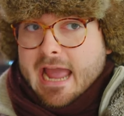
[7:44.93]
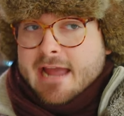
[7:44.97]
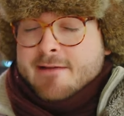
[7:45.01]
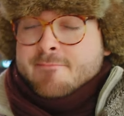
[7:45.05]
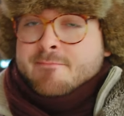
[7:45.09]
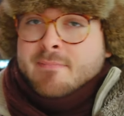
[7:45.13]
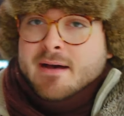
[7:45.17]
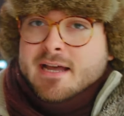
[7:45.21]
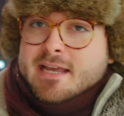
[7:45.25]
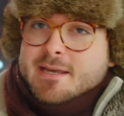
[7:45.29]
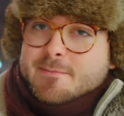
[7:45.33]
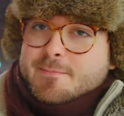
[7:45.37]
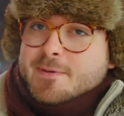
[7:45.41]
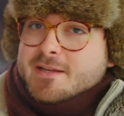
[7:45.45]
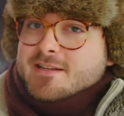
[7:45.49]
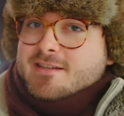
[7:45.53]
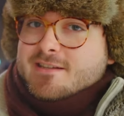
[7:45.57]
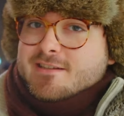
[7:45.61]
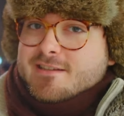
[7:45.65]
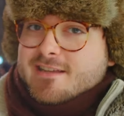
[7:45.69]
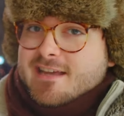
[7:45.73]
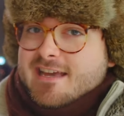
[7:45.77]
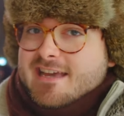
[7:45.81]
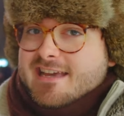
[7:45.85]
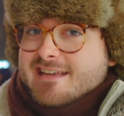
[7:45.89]
In my
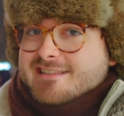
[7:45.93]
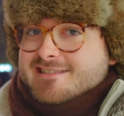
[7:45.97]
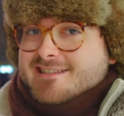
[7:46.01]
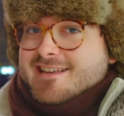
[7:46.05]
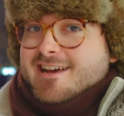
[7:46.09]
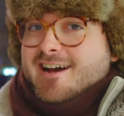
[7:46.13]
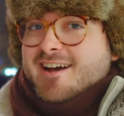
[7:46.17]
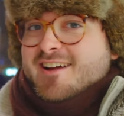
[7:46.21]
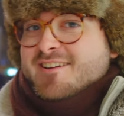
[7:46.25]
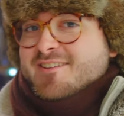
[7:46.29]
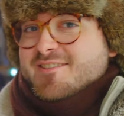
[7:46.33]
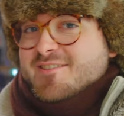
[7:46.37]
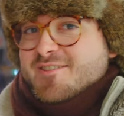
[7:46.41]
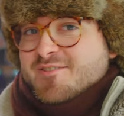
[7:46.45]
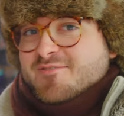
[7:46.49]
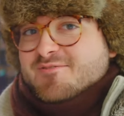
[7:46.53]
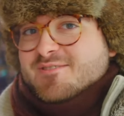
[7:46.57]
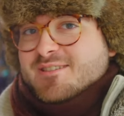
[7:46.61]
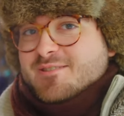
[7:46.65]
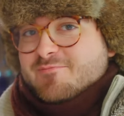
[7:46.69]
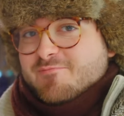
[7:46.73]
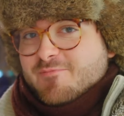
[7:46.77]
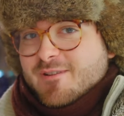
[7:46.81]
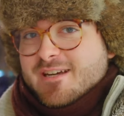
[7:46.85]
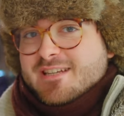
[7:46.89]
opinion, it's kind of the
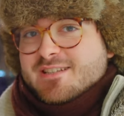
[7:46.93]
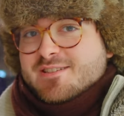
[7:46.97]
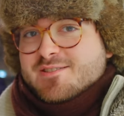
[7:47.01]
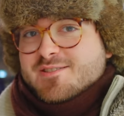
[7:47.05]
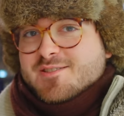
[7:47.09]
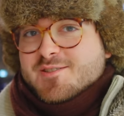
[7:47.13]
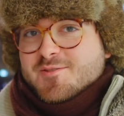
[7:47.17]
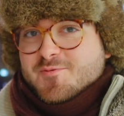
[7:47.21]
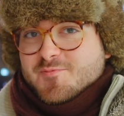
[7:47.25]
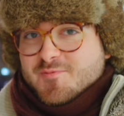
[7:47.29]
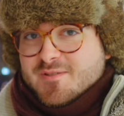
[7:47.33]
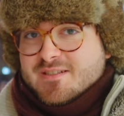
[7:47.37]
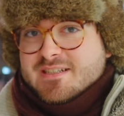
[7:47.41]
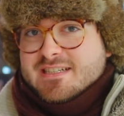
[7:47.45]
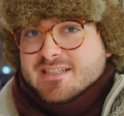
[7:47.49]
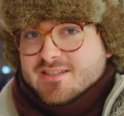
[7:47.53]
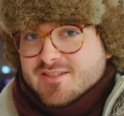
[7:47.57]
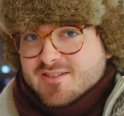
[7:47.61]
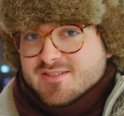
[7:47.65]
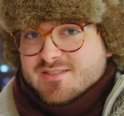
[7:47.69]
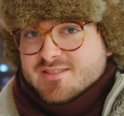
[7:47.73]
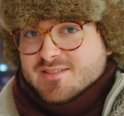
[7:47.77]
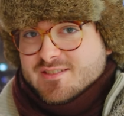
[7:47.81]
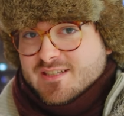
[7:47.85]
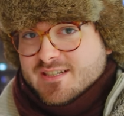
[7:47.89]
only way to really
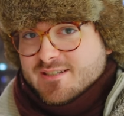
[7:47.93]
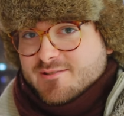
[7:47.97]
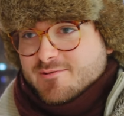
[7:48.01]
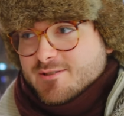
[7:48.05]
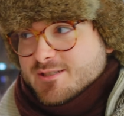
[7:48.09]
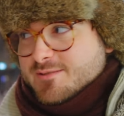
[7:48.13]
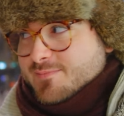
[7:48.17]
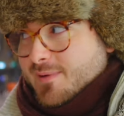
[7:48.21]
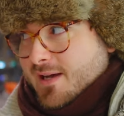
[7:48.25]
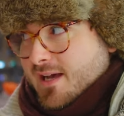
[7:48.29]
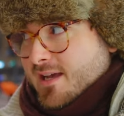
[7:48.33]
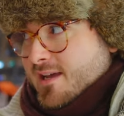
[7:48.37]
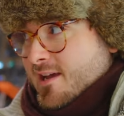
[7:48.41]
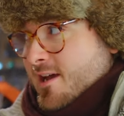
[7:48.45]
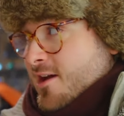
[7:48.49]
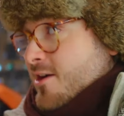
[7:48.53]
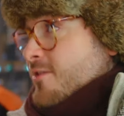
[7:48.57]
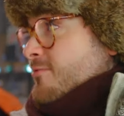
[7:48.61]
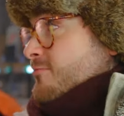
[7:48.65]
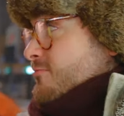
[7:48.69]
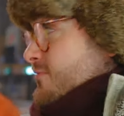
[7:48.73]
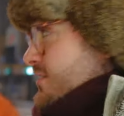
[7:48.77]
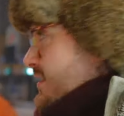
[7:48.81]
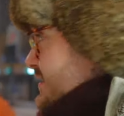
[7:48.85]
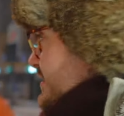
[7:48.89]
learn the language, by
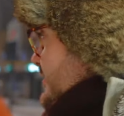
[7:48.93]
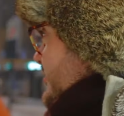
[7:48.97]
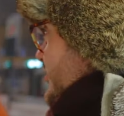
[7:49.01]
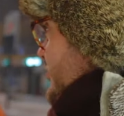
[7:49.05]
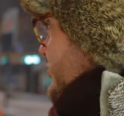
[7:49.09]
really